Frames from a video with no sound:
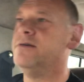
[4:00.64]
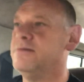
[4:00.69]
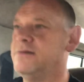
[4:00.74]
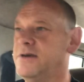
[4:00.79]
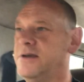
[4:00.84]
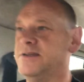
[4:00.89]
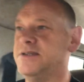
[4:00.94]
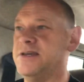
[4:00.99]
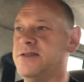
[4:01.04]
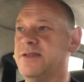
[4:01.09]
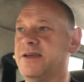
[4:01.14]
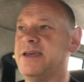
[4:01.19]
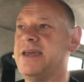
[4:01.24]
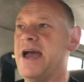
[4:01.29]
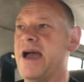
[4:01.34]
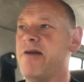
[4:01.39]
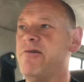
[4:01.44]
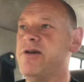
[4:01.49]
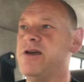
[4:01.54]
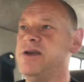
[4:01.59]
is in the
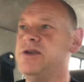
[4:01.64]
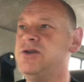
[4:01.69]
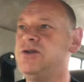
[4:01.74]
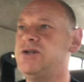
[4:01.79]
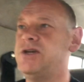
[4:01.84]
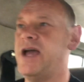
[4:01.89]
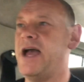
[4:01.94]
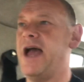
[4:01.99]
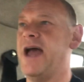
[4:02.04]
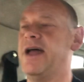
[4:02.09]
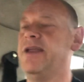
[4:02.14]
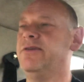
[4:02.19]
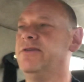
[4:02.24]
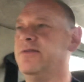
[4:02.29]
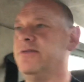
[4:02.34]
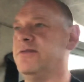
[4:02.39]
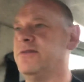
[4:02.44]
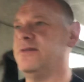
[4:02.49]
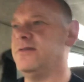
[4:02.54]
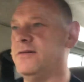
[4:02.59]
garage
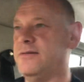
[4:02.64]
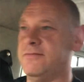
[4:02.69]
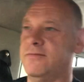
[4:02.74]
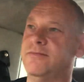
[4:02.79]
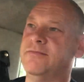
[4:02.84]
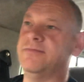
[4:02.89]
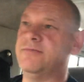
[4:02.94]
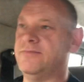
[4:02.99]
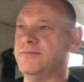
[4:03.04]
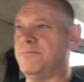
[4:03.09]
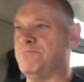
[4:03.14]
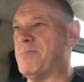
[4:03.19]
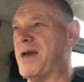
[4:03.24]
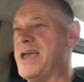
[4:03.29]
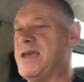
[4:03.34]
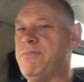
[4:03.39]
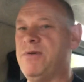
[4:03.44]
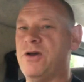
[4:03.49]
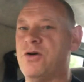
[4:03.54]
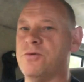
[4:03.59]
and
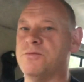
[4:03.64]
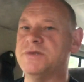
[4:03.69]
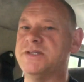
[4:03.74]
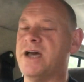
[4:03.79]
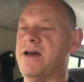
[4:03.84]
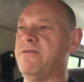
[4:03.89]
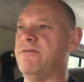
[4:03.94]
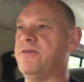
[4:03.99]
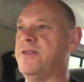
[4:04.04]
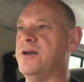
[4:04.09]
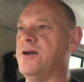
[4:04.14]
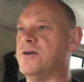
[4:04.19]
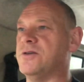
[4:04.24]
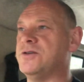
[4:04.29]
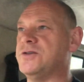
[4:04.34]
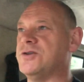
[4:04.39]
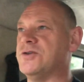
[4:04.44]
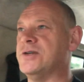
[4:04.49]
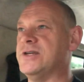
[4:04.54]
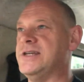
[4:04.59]
maybe comes out for the odd
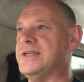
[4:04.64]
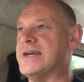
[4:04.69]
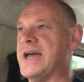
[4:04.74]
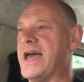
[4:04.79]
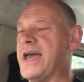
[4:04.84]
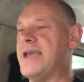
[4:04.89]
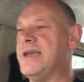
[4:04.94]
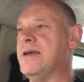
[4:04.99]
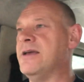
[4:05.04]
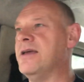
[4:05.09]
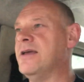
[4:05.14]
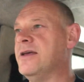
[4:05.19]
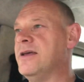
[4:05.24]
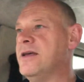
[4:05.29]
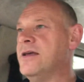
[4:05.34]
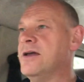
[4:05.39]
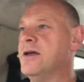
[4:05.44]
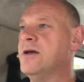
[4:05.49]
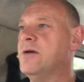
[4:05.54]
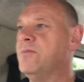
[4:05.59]
sunny day.
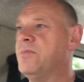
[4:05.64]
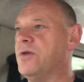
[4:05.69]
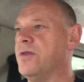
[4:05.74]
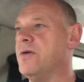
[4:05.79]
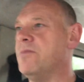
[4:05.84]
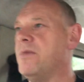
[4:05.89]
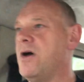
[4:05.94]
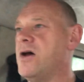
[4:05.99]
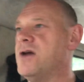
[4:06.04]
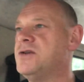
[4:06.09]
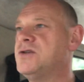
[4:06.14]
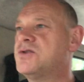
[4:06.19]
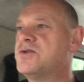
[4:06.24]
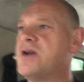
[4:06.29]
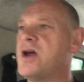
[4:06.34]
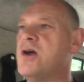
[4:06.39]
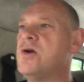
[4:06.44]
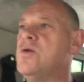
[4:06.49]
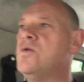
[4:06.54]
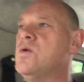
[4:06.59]
But the
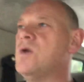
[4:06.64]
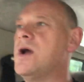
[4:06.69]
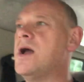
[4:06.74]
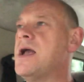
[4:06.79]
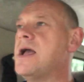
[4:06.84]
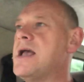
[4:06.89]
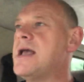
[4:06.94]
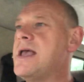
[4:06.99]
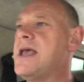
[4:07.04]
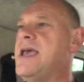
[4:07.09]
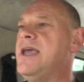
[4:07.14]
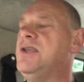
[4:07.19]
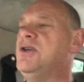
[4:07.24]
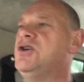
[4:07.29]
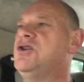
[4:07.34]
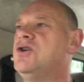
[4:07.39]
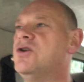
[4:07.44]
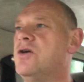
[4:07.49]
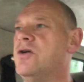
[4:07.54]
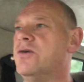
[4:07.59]
Maestro
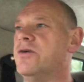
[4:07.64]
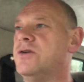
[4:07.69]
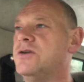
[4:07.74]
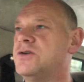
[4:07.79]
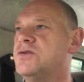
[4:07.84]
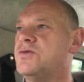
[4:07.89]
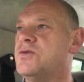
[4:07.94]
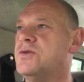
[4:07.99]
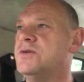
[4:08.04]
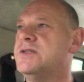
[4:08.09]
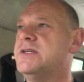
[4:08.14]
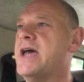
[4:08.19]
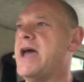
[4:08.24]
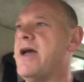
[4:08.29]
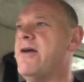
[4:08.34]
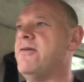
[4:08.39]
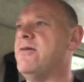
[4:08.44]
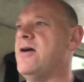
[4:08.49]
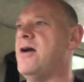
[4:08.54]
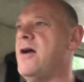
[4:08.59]
insurance runs
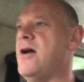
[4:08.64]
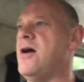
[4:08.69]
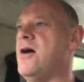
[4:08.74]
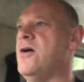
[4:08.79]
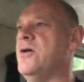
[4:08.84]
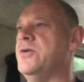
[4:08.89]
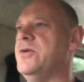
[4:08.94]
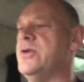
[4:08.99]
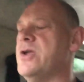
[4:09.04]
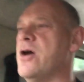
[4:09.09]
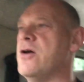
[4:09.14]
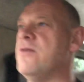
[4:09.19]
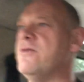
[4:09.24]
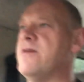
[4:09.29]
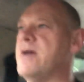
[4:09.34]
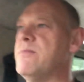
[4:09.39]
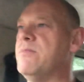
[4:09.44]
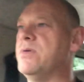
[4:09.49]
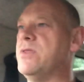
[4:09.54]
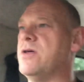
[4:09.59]
out on
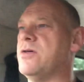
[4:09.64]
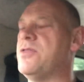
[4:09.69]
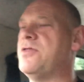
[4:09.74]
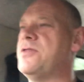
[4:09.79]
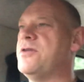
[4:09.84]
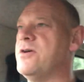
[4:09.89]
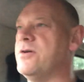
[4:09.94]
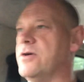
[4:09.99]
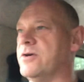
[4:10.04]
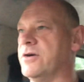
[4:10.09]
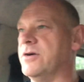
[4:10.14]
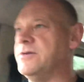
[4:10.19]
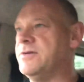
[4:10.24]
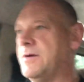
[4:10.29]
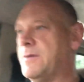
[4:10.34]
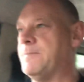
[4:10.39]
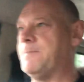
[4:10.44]
November the 3rd.